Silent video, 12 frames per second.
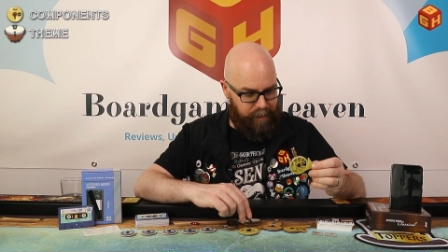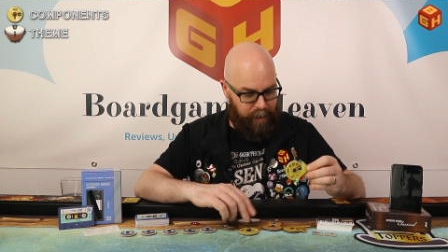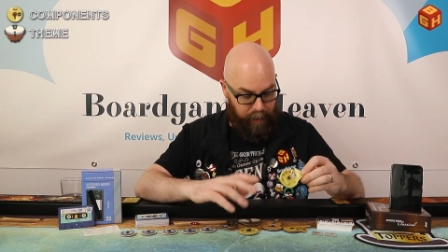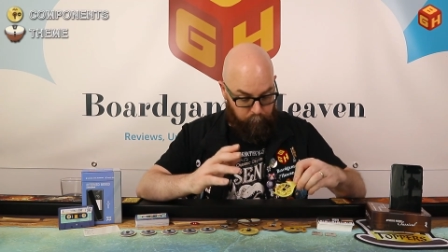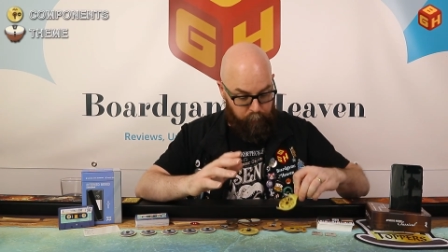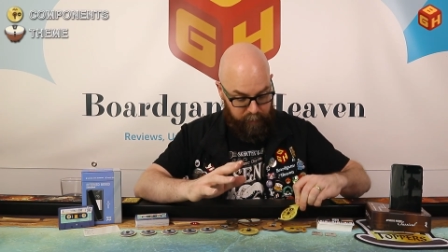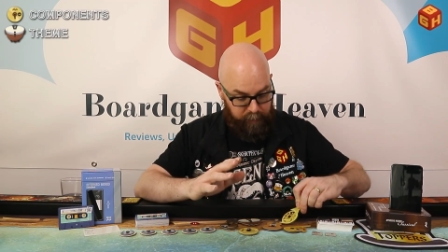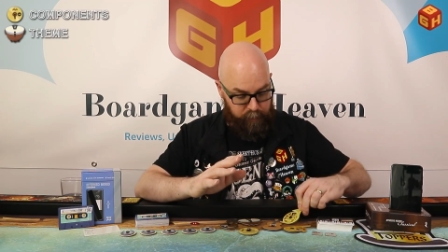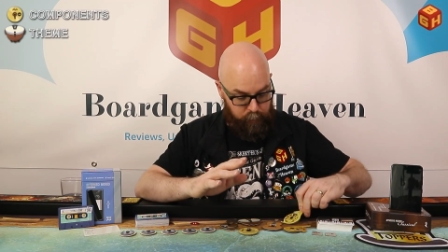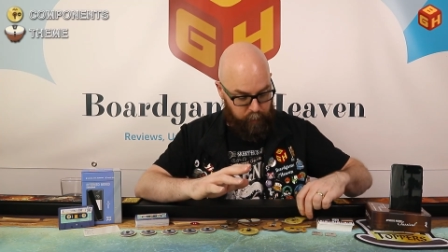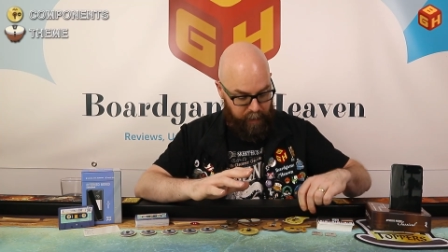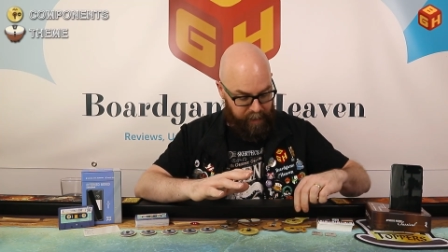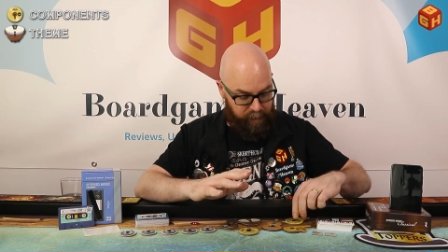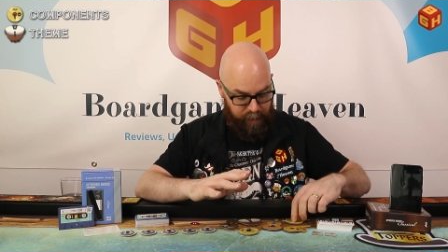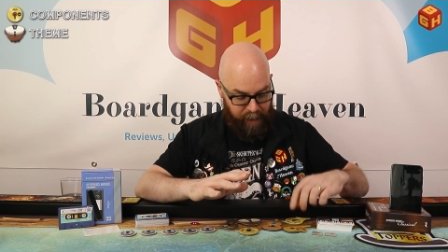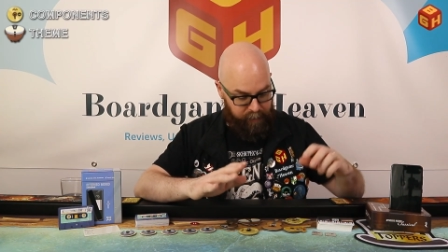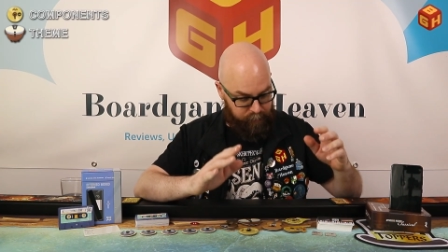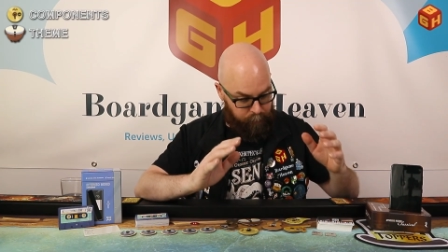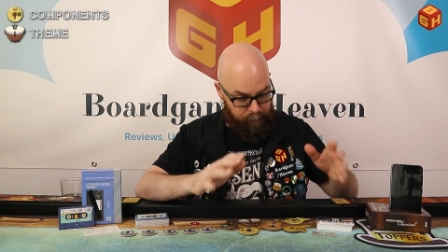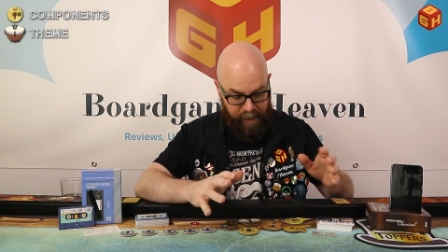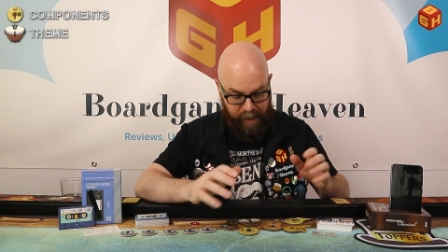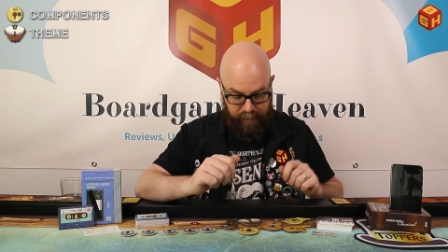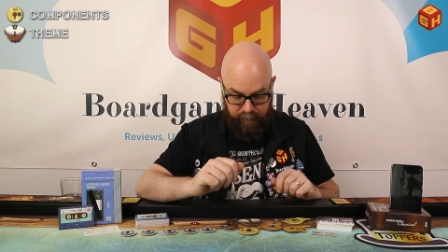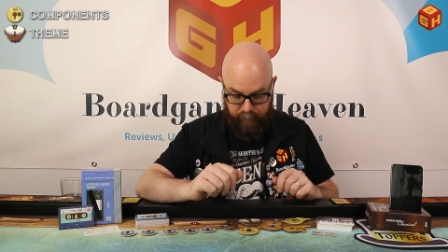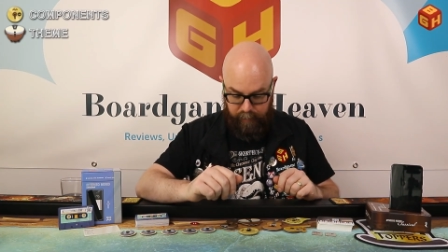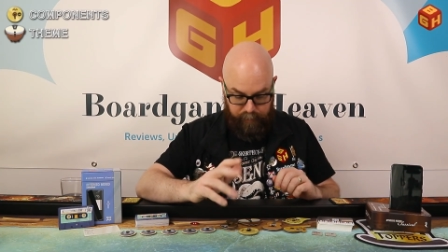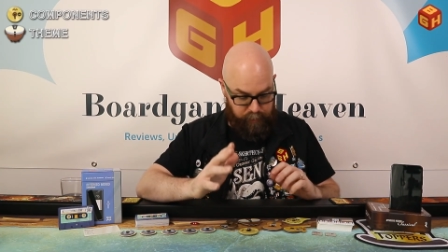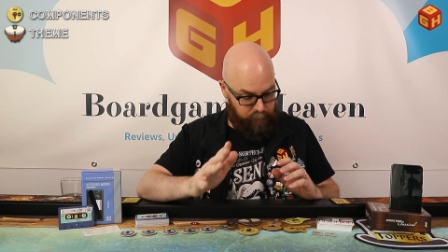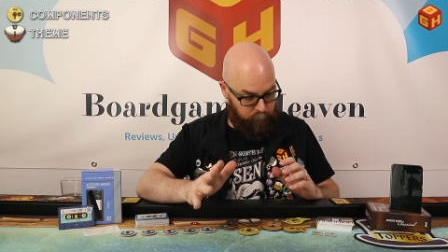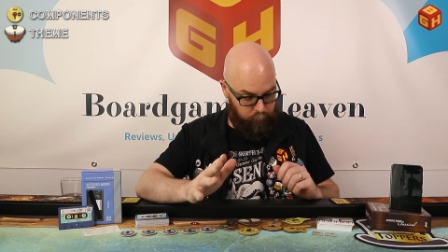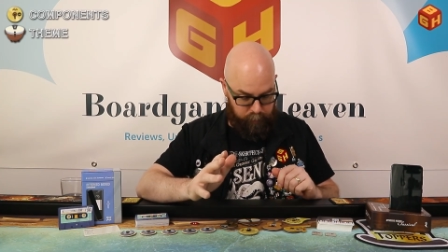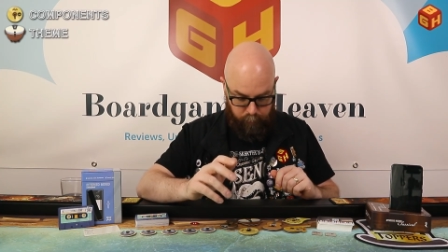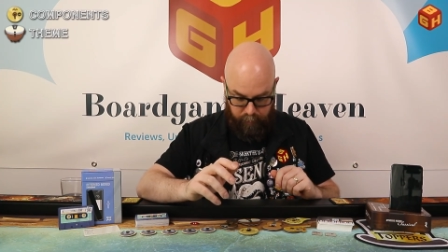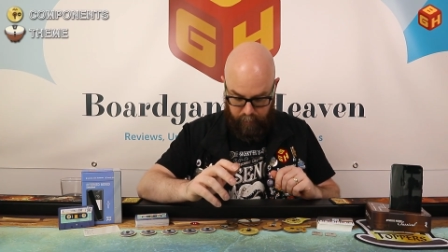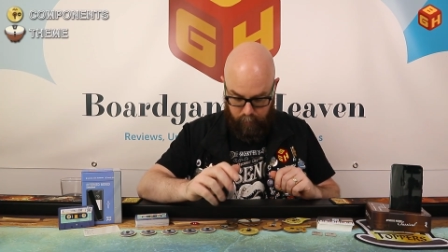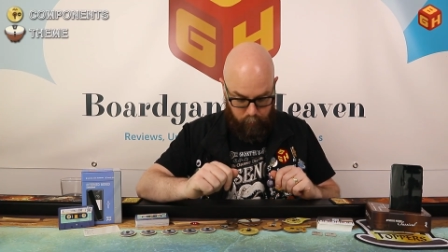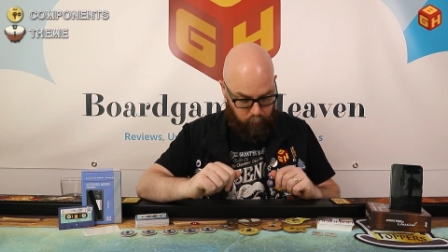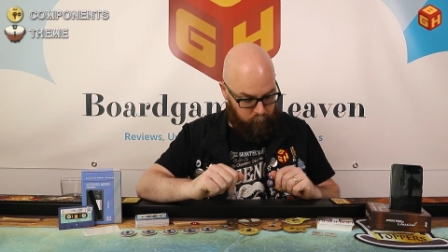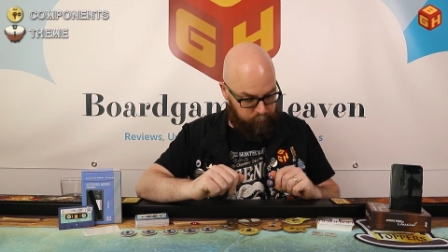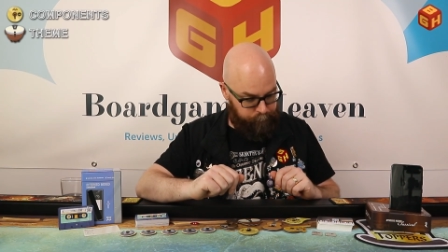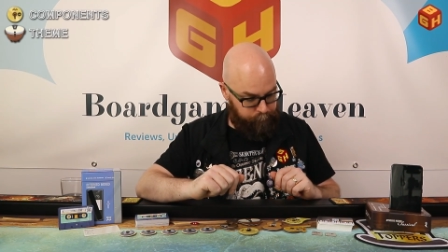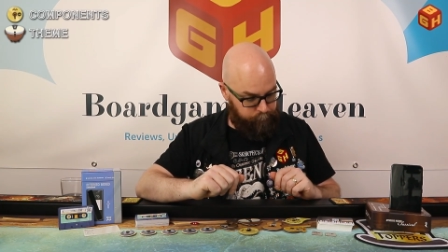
I really do like that thematically. It just looks really cool.